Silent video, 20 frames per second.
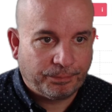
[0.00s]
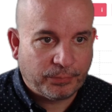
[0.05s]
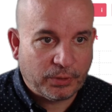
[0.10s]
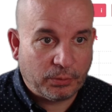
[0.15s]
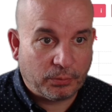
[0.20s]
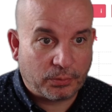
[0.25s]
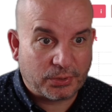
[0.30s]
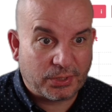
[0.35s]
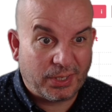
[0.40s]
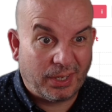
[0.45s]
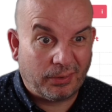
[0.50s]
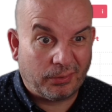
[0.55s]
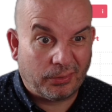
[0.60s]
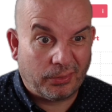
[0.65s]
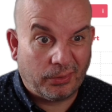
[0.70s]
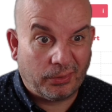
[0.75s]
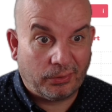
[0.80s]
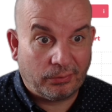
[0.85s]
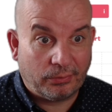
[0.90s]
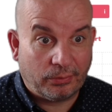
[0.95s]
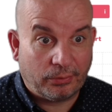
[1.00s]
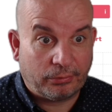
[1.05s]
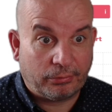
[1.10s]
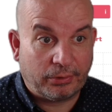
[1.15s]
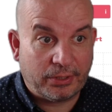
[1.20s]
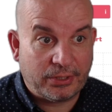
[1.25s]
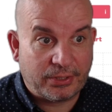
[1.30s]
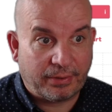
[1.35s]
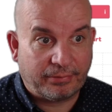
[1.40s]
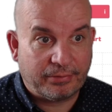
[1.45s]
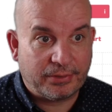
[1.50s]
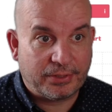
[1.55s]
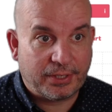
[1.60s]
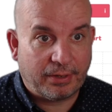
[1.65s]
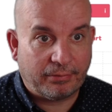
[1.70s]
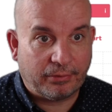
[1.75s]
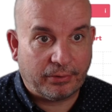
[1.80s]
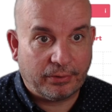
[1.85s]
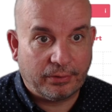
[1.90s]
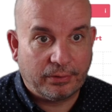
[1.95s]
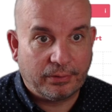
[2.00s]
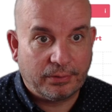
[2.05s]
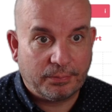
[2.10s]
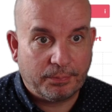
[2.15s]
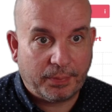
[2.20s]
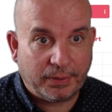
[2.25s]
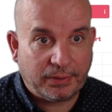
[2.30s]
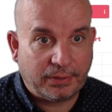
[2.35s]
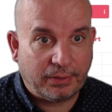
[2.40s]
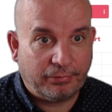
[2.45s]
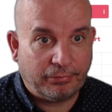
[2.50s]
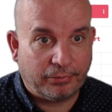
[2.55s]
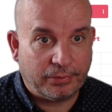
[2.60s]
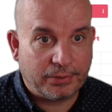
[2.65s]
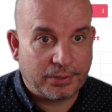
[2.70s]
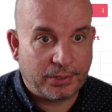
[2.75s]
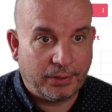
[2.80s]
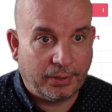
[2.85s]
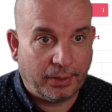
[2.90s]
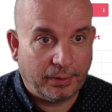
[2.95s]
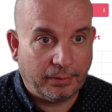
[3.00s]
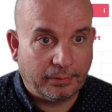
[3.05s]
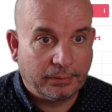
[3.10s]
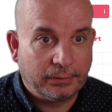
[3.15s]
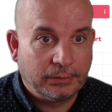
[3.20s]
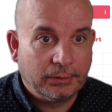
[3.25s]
to what's now 377, big difference, isn't it?